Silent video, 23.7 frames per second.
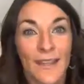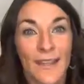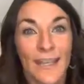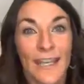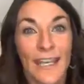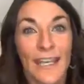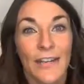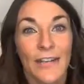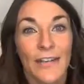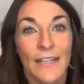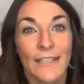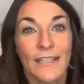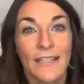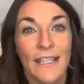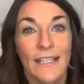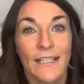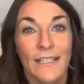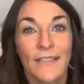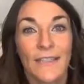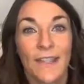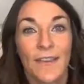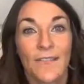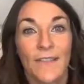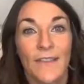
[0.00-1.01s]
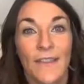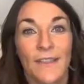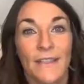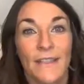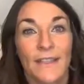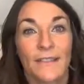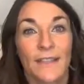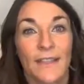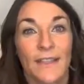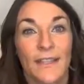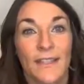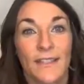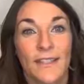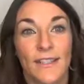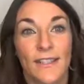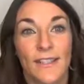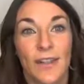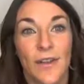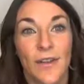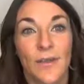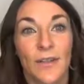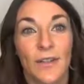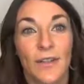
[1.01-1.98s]
Carrie says, love this advice. You
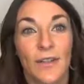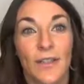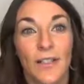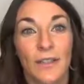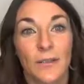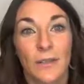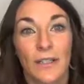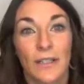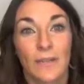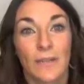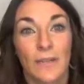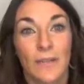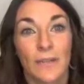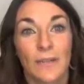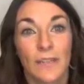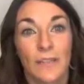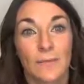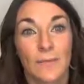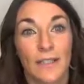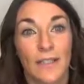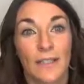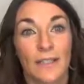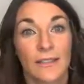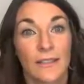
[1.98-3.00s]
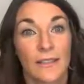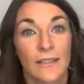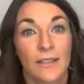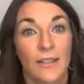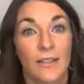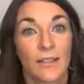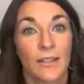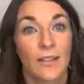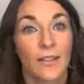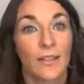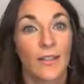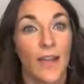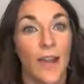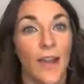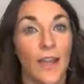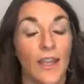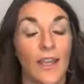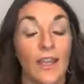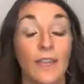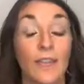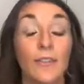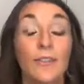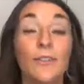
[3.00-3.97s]
don't realize what a difference it makes until you try
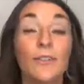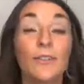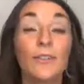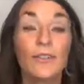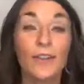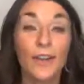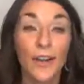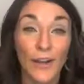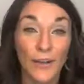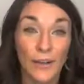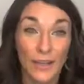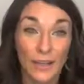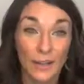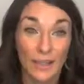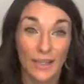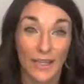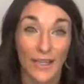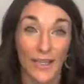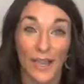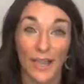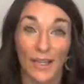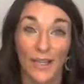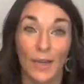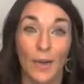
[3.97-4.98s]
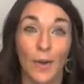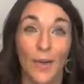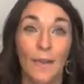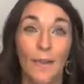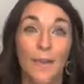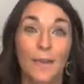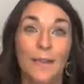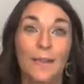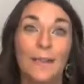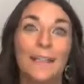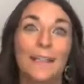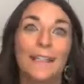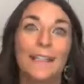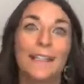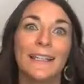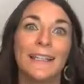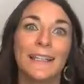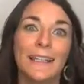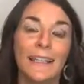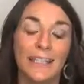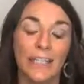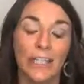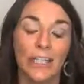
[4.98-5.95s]
it. You don't. I
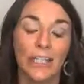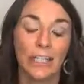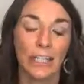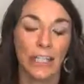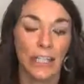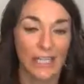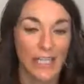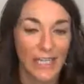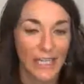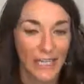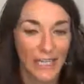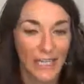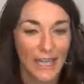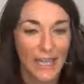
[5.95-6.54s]
completely agree.